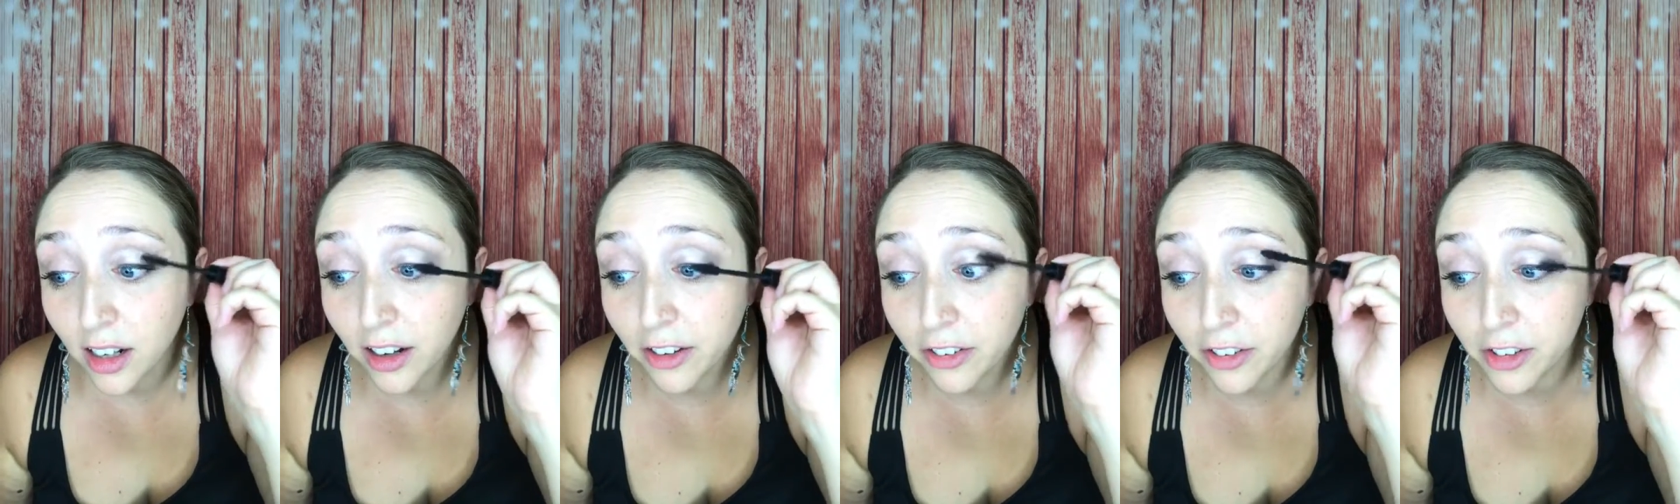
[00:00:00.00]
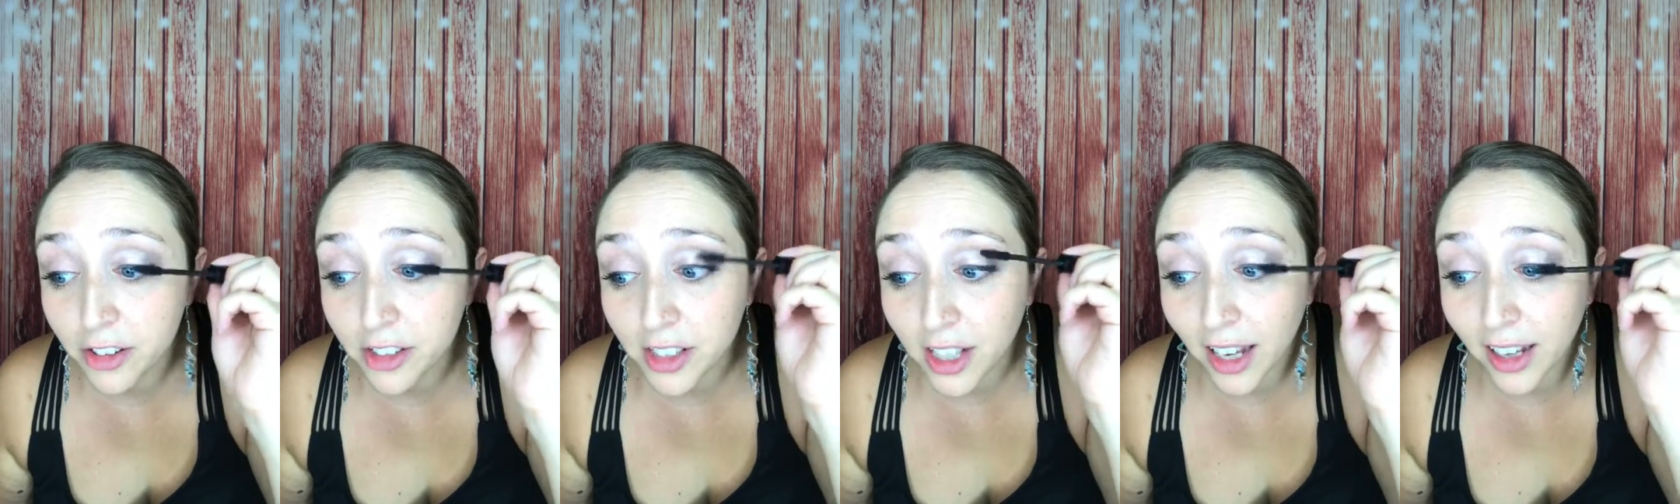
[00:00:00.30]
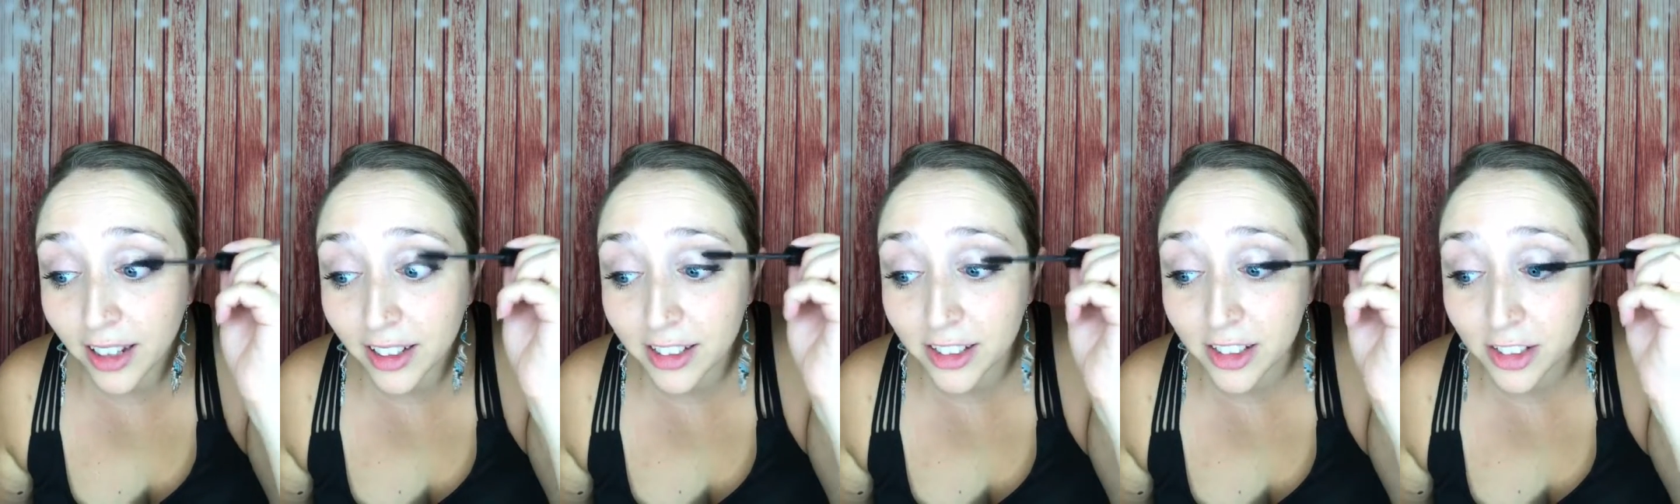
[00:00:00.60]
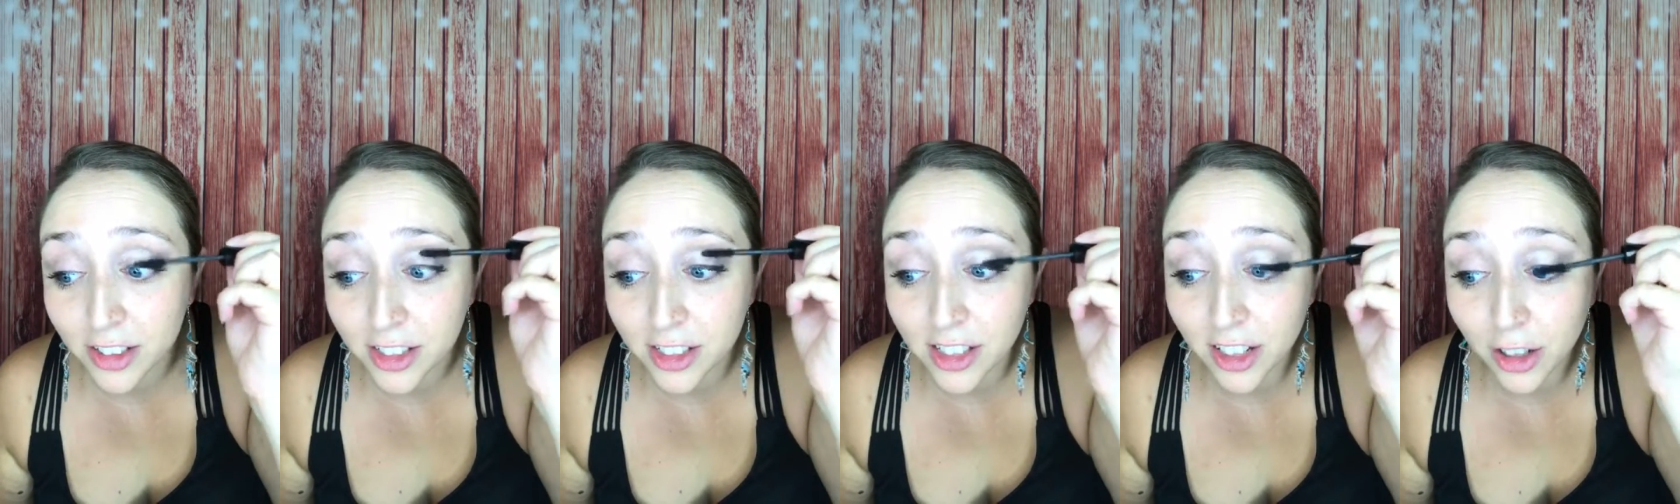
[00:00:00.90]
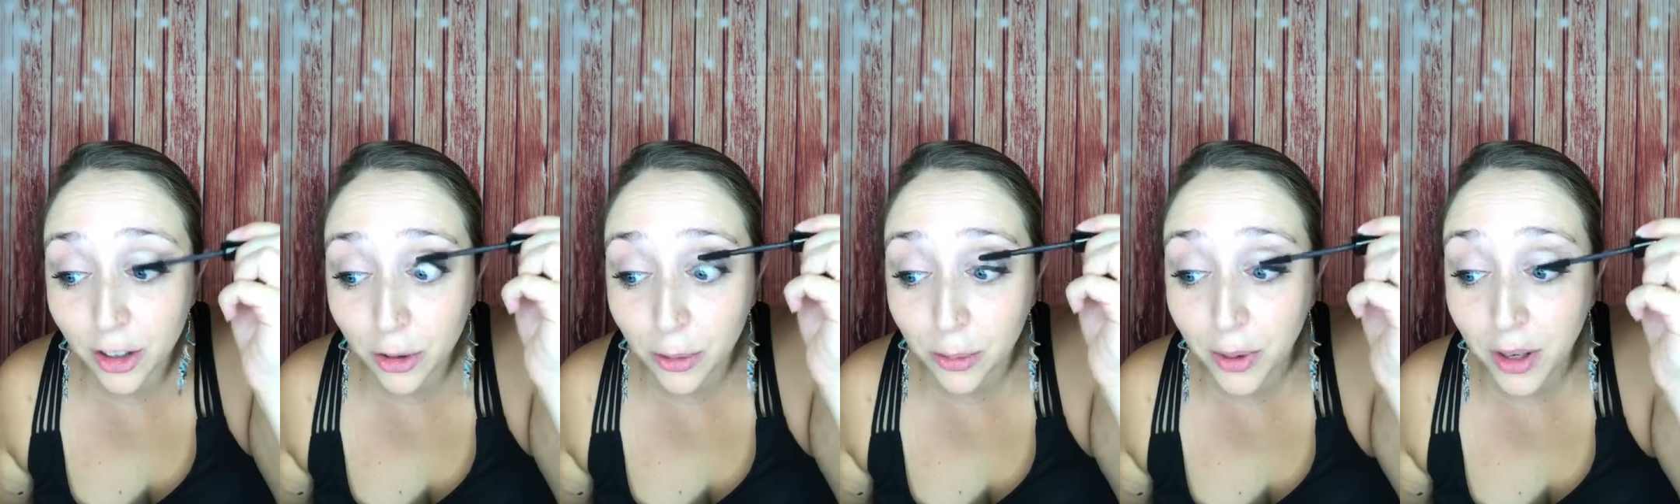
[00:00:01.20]
a few seconds or
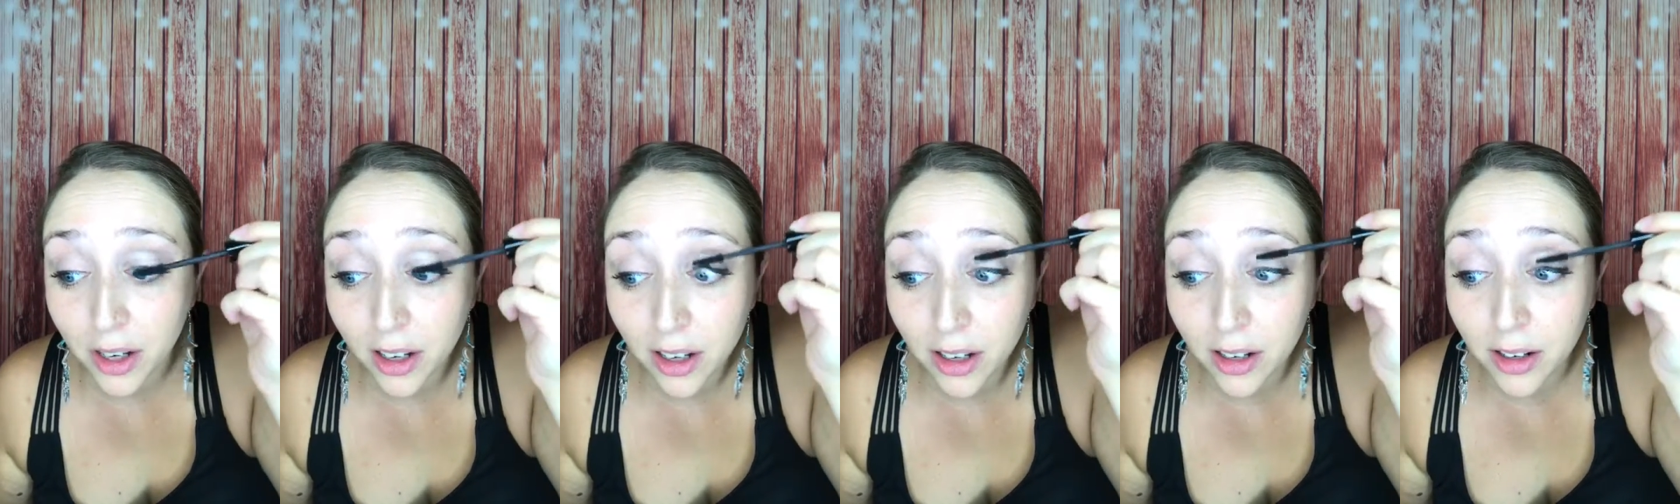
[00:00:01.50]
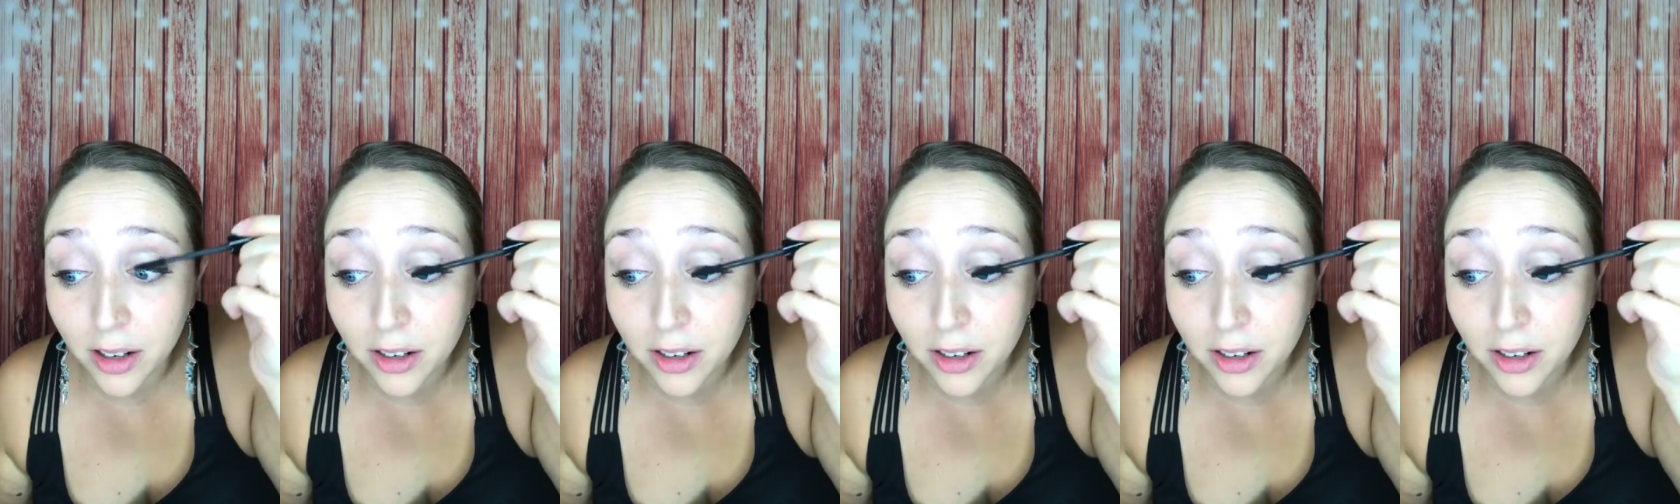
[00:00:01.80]
so, but